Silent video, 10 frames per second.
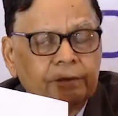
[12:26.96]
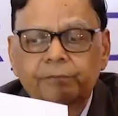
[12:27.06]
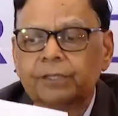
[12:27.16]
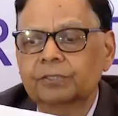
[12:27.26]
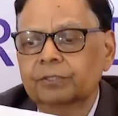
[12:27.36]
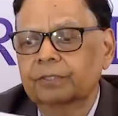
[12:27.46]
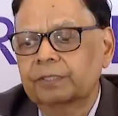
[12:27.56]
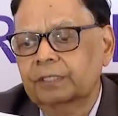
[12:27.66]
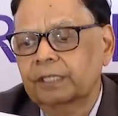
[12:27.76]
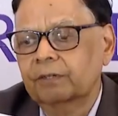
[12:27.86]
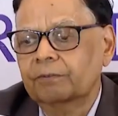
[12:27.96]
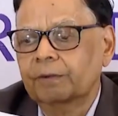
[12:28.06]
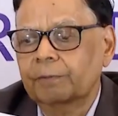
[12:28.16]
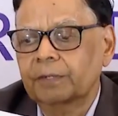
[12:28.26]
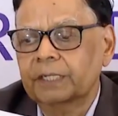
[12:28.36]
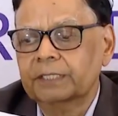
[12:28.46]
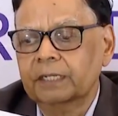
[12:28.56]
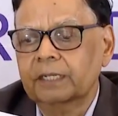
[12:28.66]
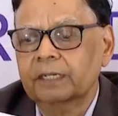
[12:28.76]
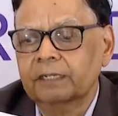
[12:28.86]
we should think of population
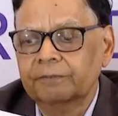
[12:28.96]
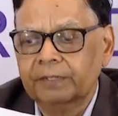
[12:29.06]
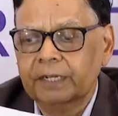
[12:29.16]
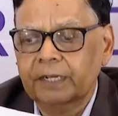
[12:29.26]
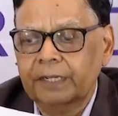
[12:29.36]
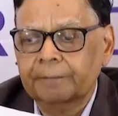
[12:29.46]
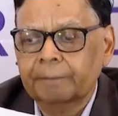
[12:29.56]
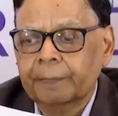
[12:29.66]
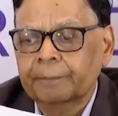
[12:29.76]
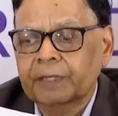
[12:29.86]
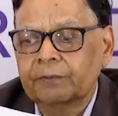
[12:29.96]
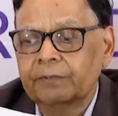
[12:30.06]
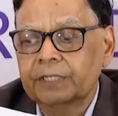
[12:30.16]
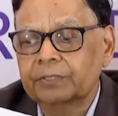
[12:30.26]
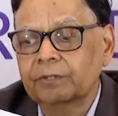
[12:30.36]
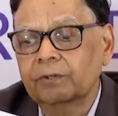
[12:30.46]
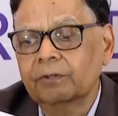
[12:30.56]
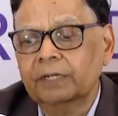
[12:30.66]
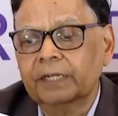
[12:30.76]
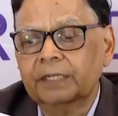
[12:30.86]
a little differently. We should
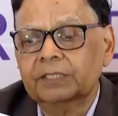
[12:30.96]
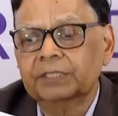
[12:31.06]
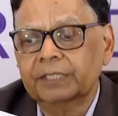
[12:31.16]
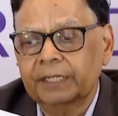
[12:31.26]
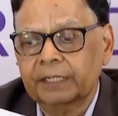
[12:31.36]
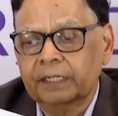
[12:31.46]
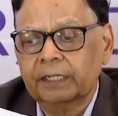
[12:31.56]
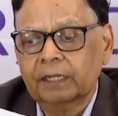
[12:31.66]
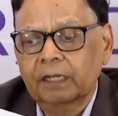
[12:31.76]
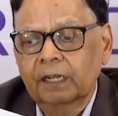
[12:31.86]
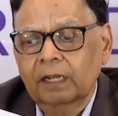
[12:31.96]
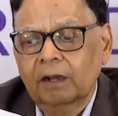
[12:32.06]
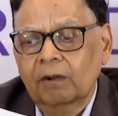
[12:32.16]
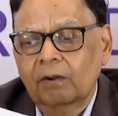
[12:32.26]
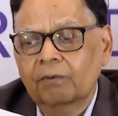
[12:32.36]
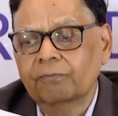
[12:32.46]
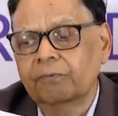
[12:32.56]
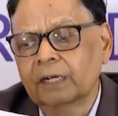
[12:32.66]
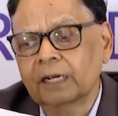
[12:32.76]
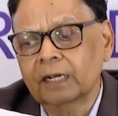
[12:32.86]
look at the share of
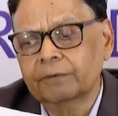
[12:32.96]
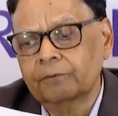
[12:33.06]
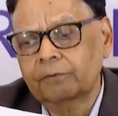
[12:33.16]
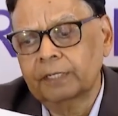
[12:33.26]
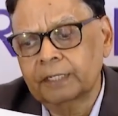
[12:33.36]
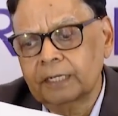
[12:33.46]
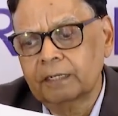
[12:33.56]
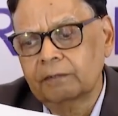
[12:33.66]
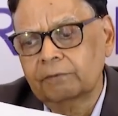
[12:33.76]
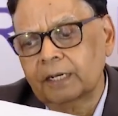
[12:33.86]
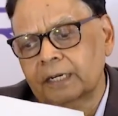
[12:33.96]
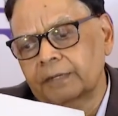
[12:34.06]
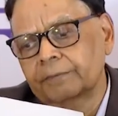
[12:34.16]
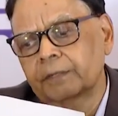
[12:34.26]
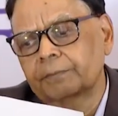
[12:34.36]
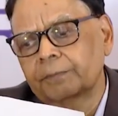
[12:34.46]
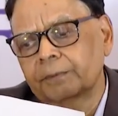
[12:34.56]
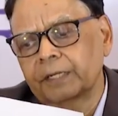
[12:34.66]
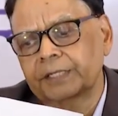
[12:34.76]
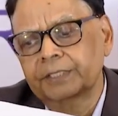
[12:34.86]
vulnerable
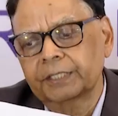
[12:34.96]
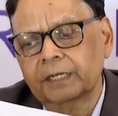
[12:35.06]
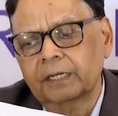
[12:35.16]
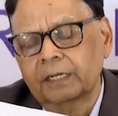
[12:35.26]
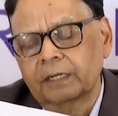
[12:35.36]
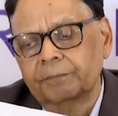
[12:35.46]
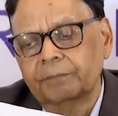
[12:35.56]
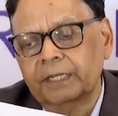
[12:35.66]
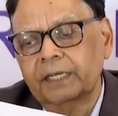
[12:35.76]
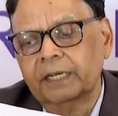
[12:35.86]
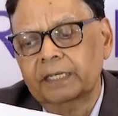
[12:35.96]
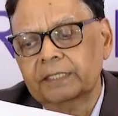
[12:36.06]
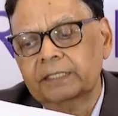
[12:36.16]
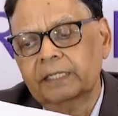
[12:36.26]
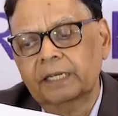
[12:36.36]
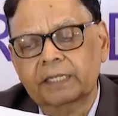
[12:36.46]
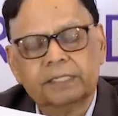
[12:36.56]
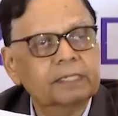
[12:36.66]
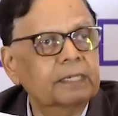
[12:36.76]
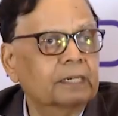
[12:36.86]
population, meaning SC,
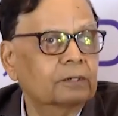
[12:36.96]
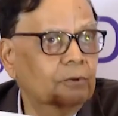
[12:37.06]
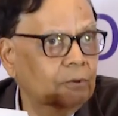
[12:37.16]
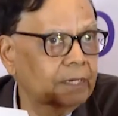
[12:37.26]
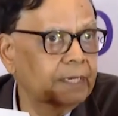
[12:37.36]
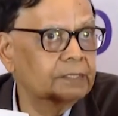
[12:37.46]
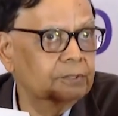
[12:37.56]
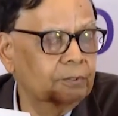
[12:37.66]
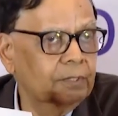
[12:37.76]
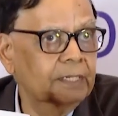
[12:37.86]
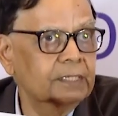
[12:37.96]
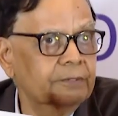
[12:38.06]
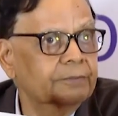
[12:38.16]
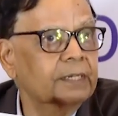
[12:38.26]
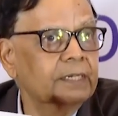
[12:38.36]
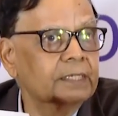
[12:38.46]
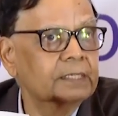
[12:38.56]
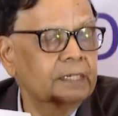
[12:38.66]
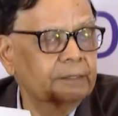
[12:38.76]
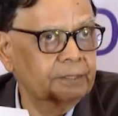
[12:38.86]
ST and old age. Old age defined as
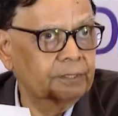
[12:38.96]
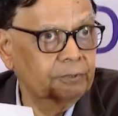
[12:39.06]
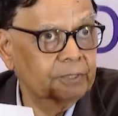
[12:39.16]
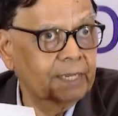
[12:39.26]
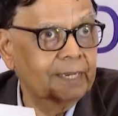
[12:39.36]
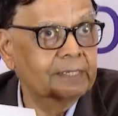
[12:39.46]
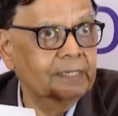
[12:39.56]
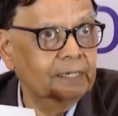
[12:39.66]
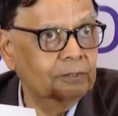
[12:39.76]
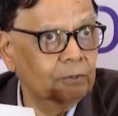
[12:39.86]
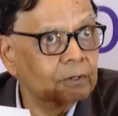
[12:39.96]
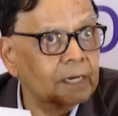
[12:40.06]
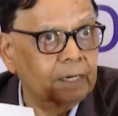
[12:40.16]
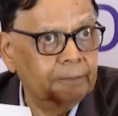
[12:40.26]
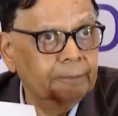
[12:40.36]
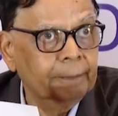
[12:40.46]
anybody who is 80 and older.